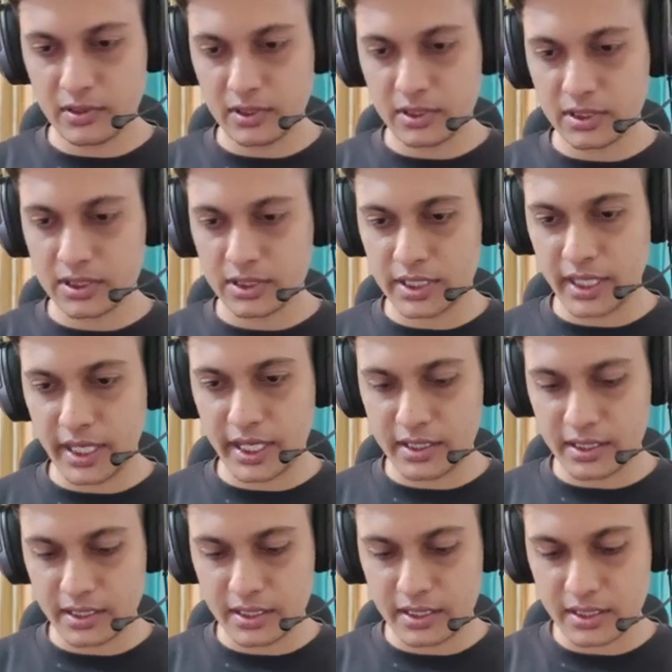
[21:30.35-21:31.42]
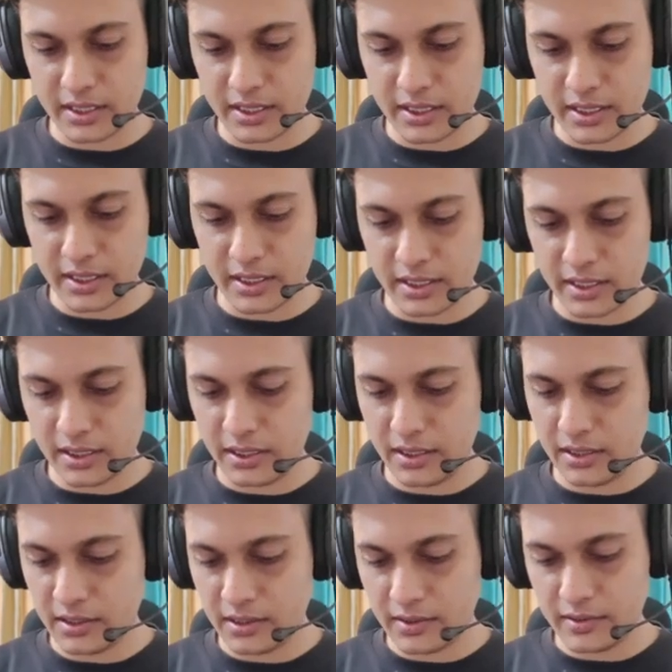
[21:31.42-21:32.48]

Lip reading: this category ID,